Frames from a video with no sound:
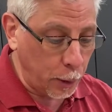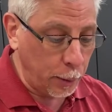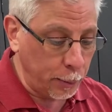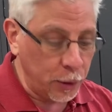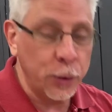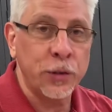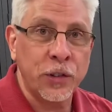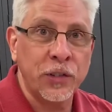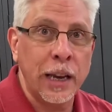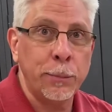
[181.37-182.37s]
we were able to use the
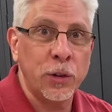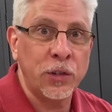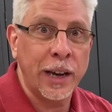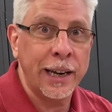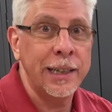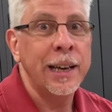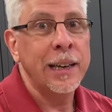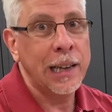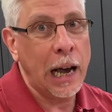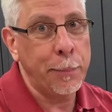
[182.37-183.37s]
same design,
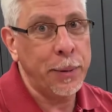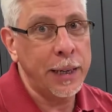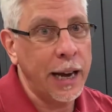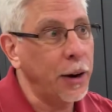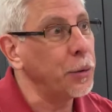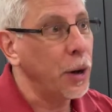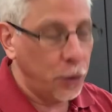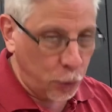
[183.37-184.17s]
copy it out,